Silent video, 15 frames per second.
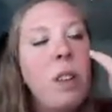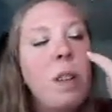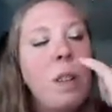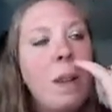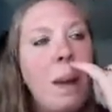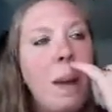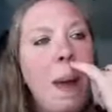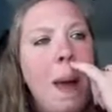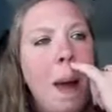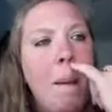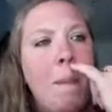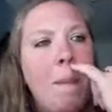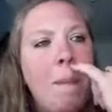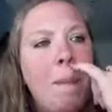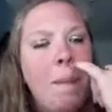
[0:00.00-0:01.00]
So yeah,
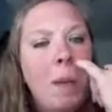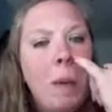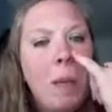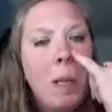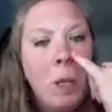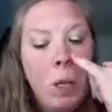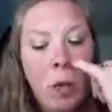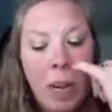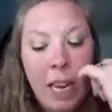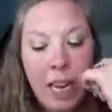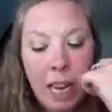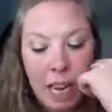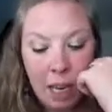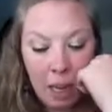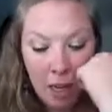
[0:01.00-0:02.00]
so it's
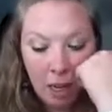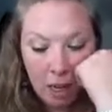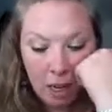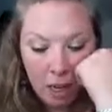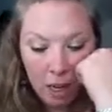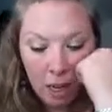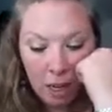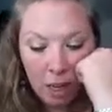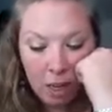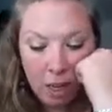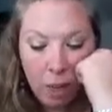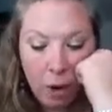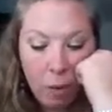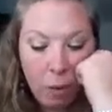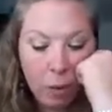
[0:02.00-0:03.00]
intriguing.
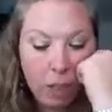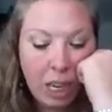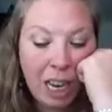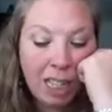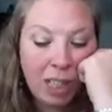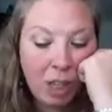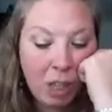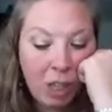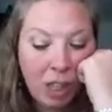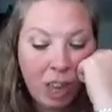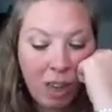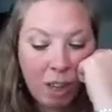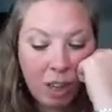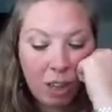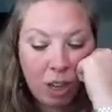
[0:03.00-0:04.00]
So Jax is just
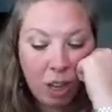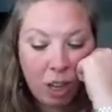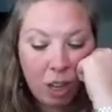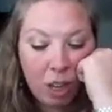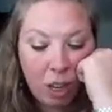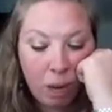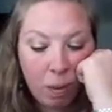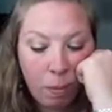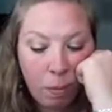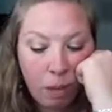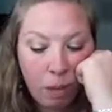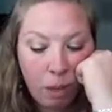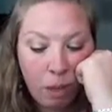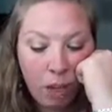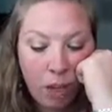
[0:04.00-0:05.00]
having a
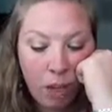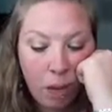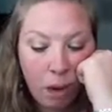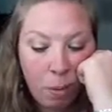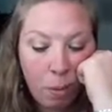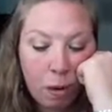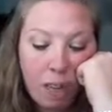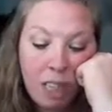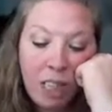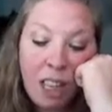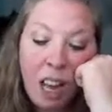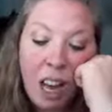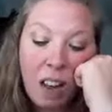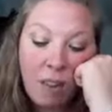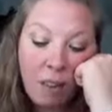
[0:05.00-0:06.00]
looking up what is
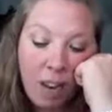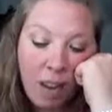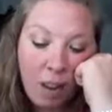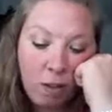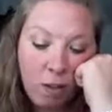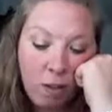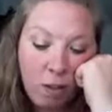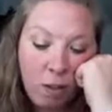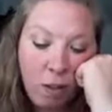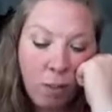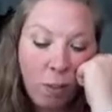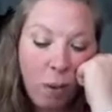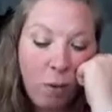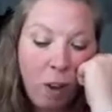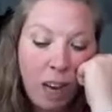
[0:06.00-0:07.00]
alive now. So
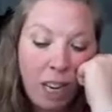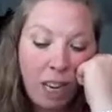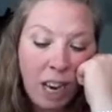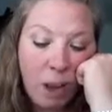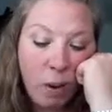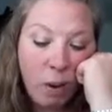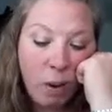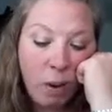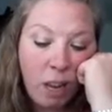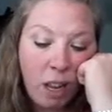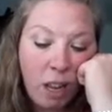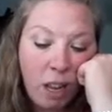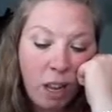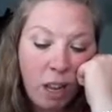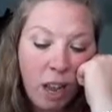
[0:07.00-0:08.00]
we'll find out
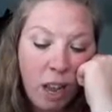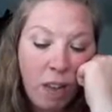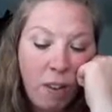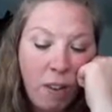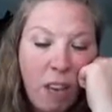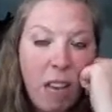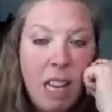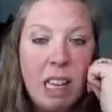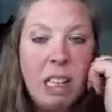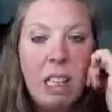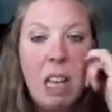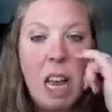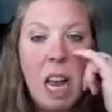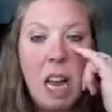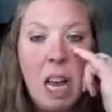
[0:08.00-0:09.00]
if it is
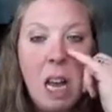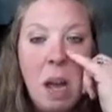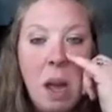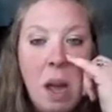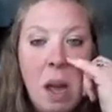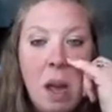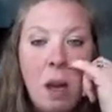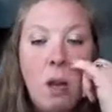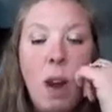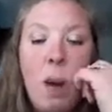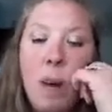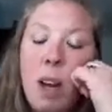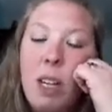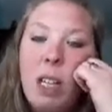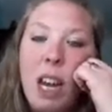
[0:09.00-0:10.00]
the great
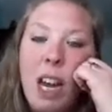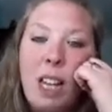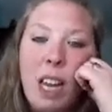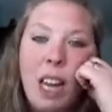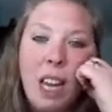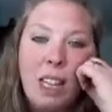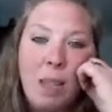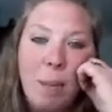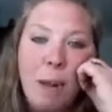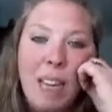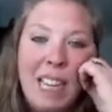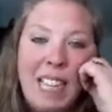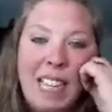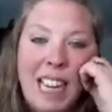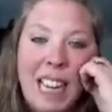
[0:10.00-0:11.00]
white shark that has the
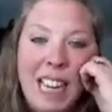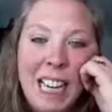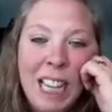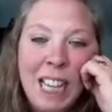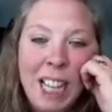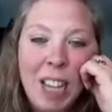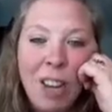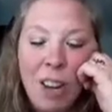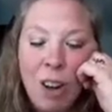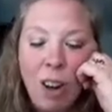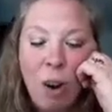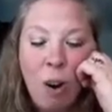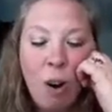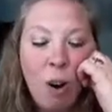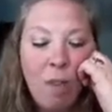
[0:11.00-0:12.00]
biggest teeth,
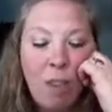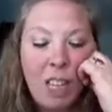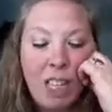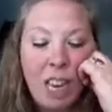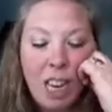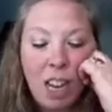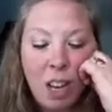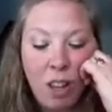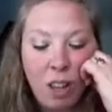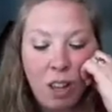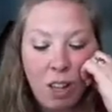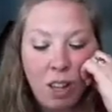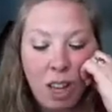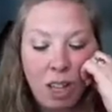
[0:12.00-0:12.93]
or if there's any others.